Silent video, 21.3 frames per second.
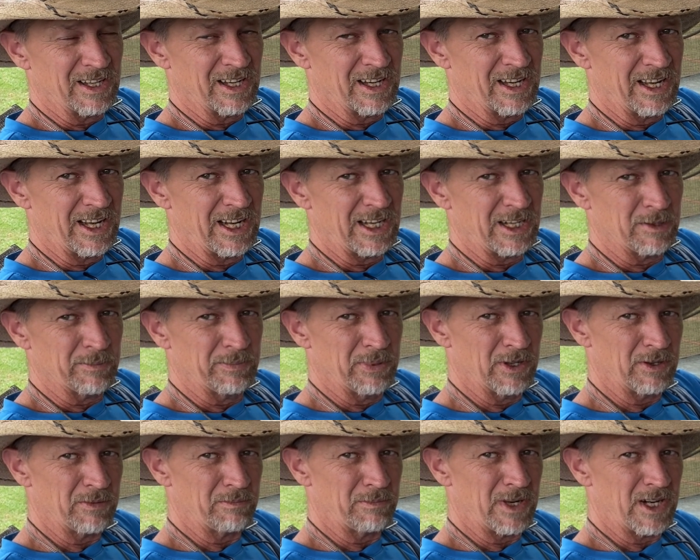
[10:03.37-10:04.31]
I had to
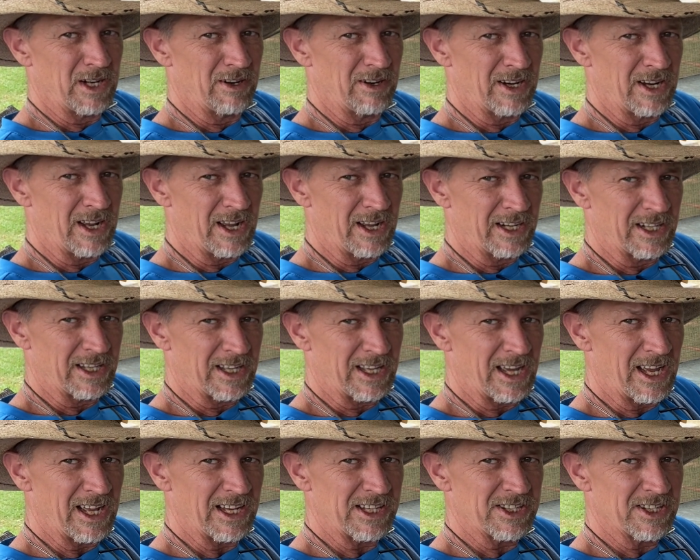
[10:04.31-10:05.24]
put muriatic
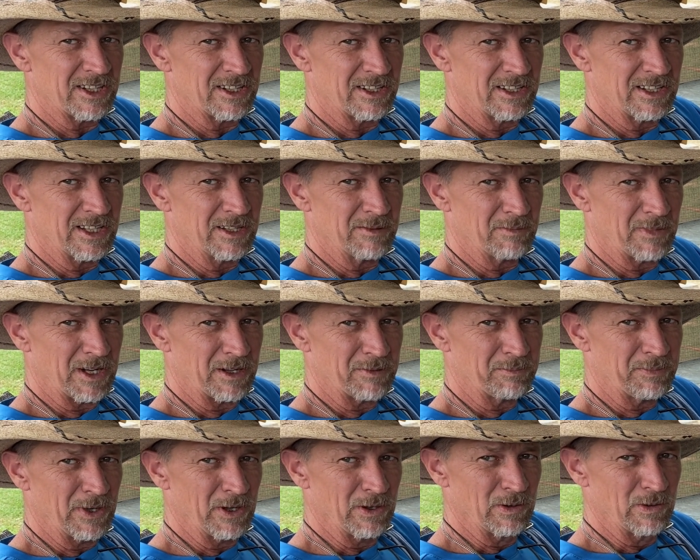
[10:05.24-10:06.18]
acid in my
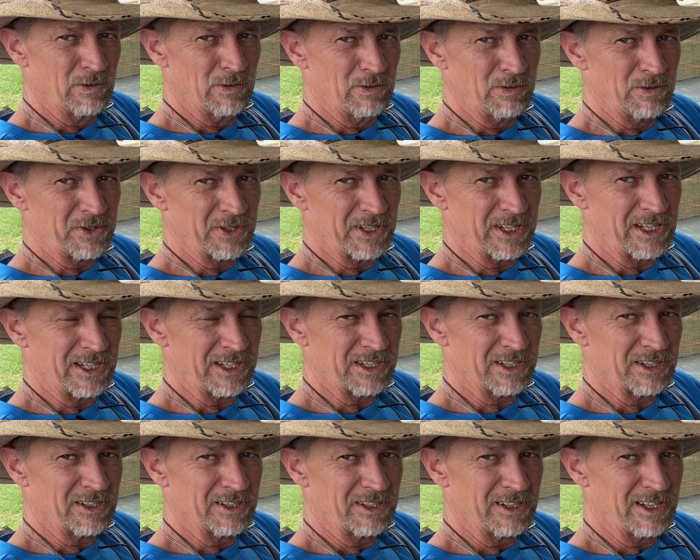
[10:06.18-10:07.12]
pool to
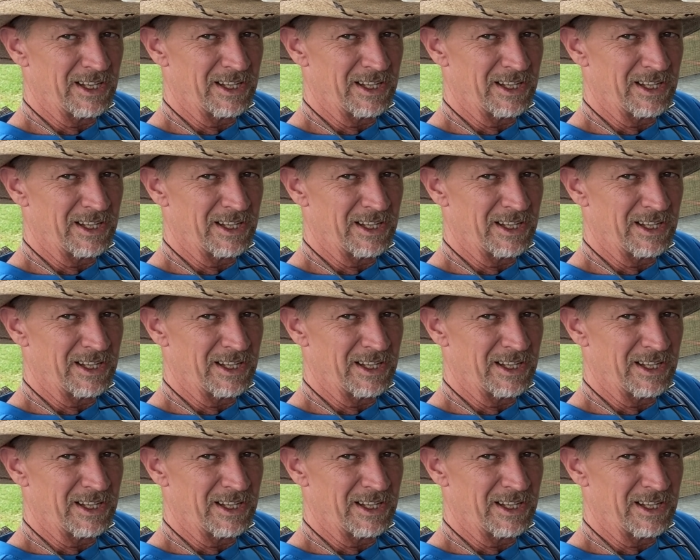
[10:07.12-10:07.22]
get the